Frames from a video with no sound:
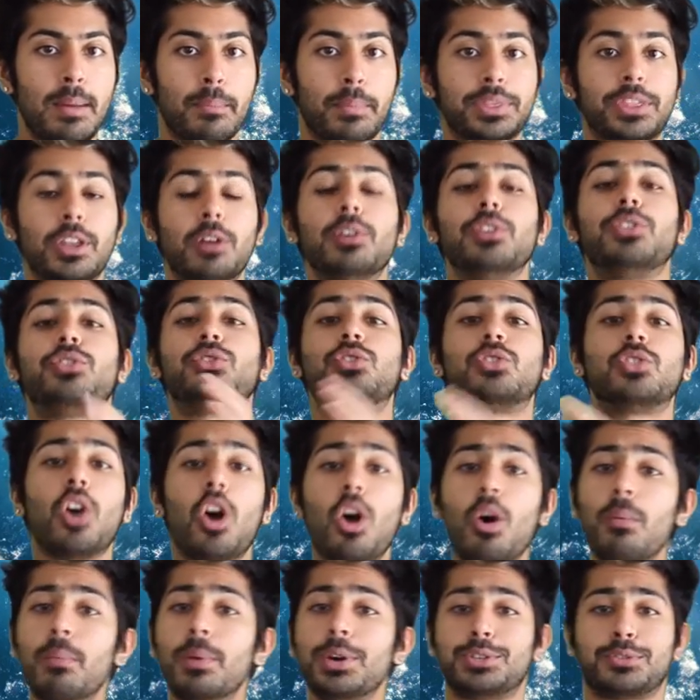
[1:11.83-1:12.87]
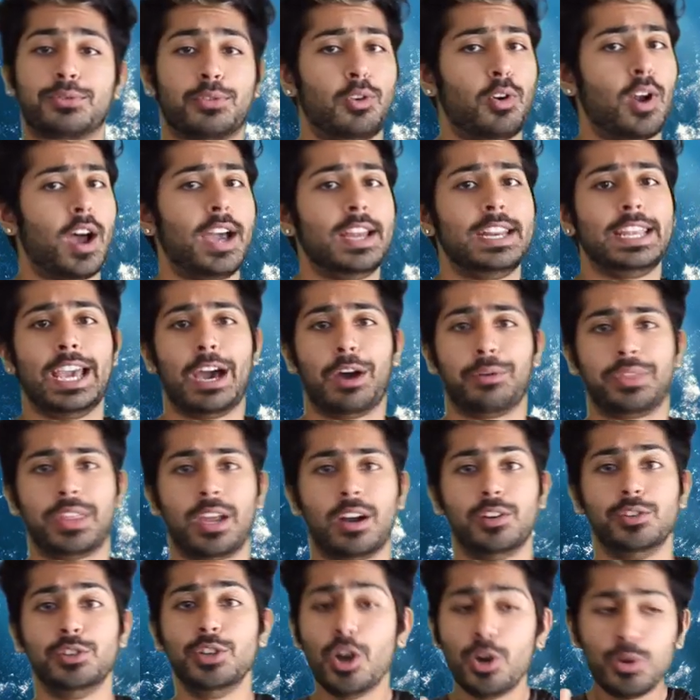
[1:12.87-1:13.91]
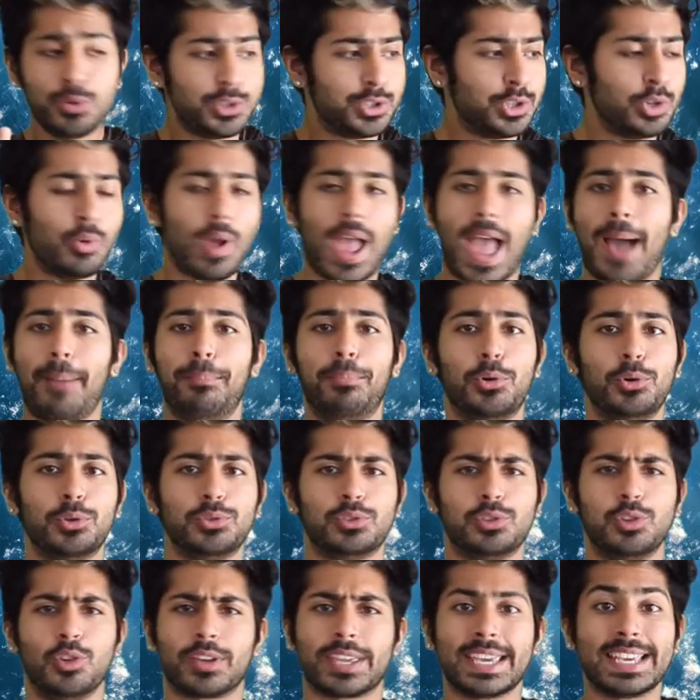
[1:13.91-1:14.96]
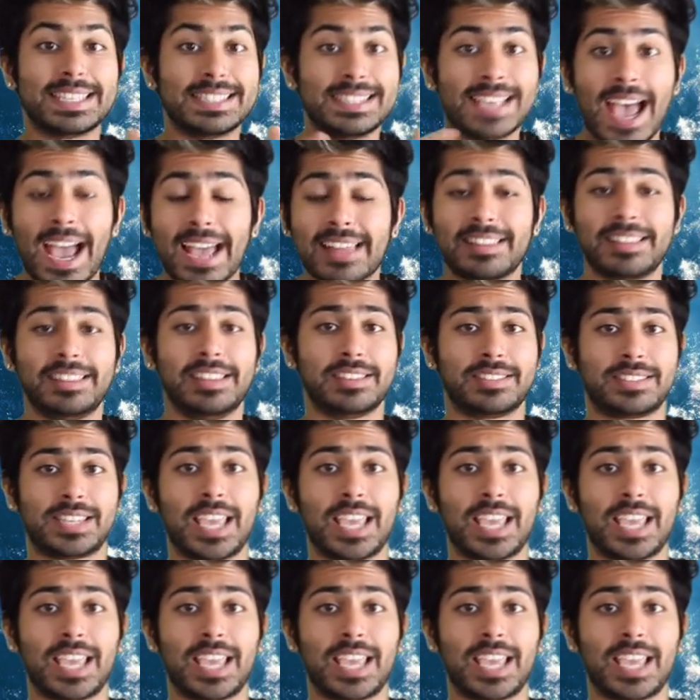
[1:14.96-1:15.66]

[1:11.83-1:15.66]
But there is so much variety out there. No two apples look exactly the